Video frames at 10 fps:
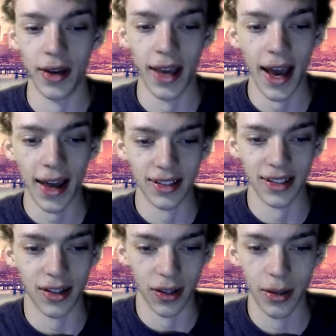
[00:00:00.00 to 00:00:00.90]
He had his
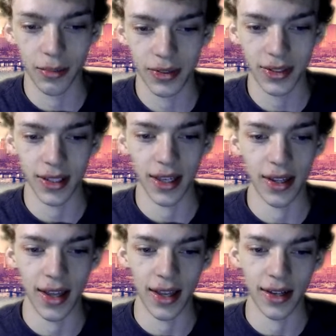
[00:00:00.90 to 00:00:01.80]
glimpse,
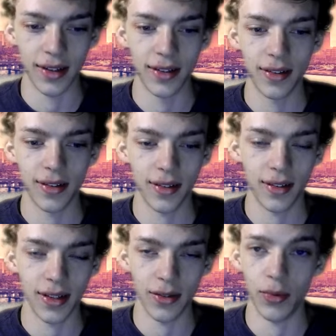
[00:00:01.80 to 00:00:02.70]
and then
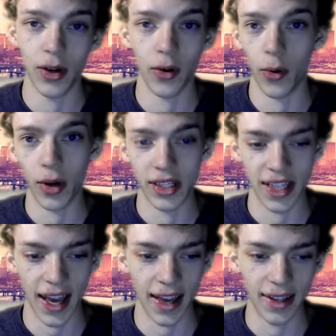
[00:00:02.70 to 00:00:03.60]
we don't know where he's at.